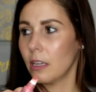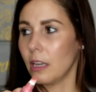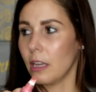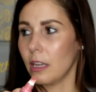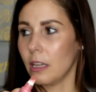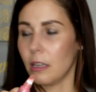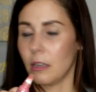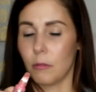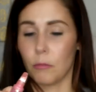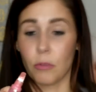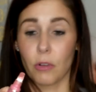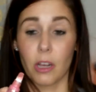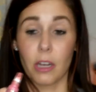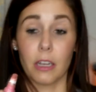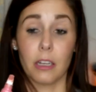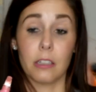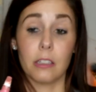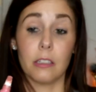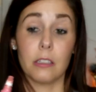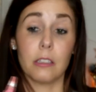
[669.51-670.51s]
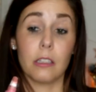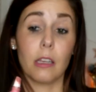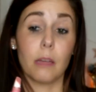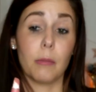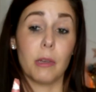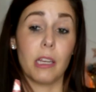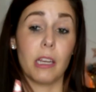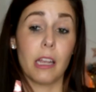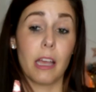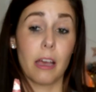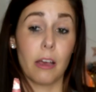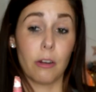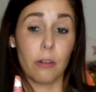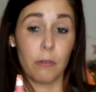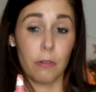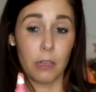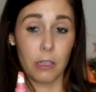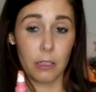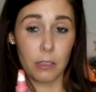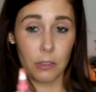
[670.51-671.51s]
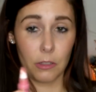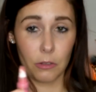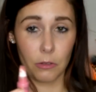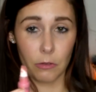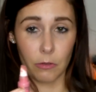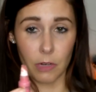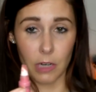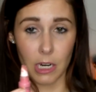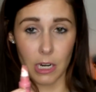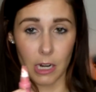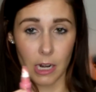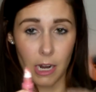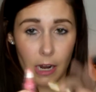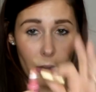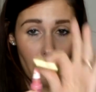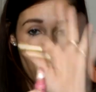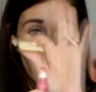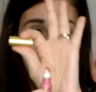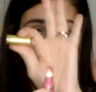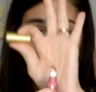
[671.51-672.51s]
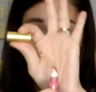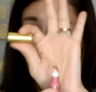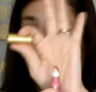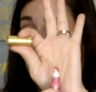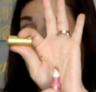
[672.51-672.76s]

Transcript: and product is coming out of it right now.